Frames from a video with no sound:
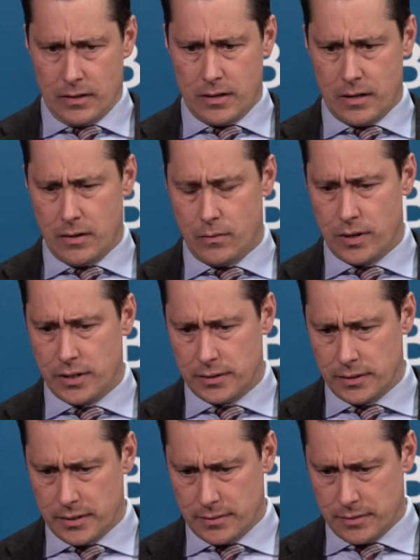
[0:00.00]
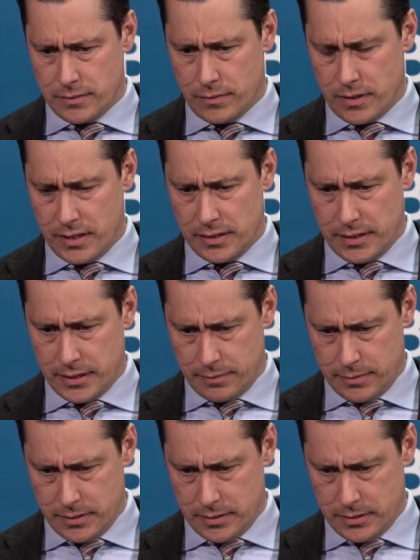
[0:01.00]
What I like,
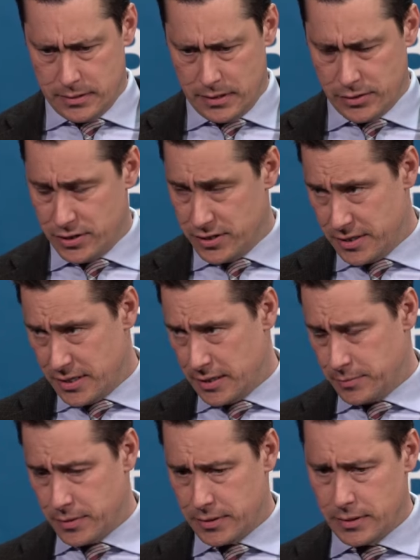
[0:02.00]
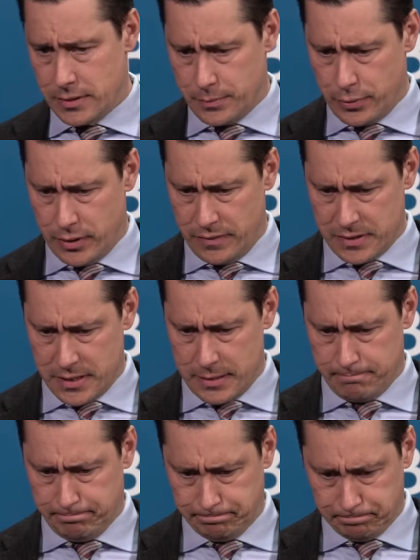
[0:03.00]
not just tonight, but the previous
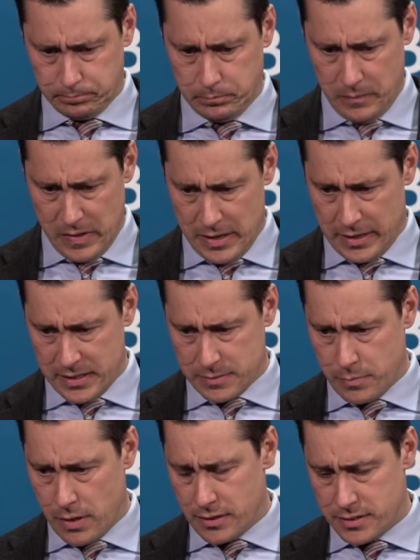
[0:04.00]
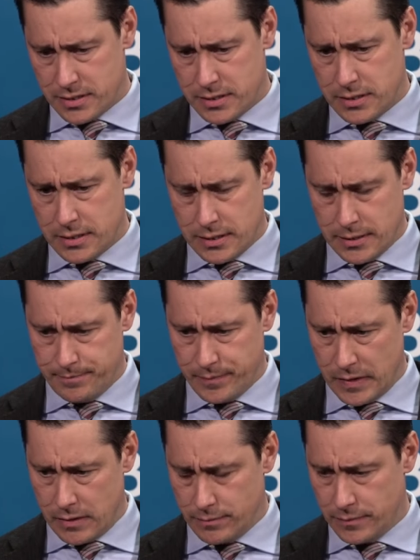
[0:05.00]
game against Boston,
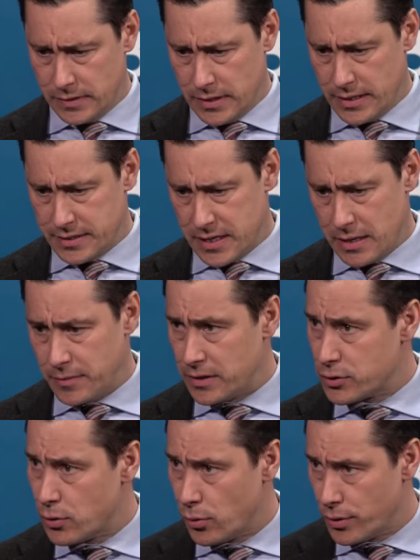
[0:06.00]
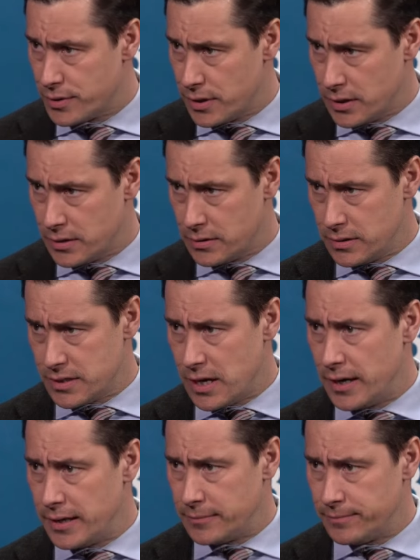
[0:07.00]
last game they scored to
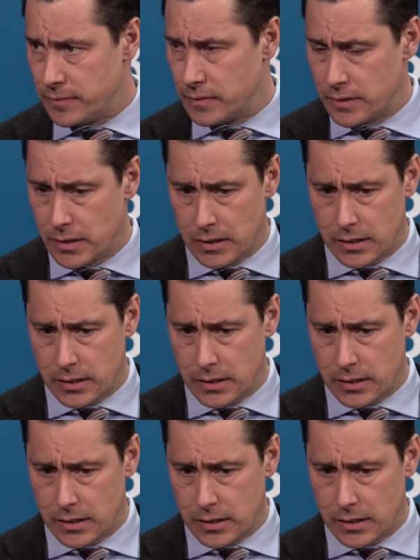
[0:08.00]
tie it, and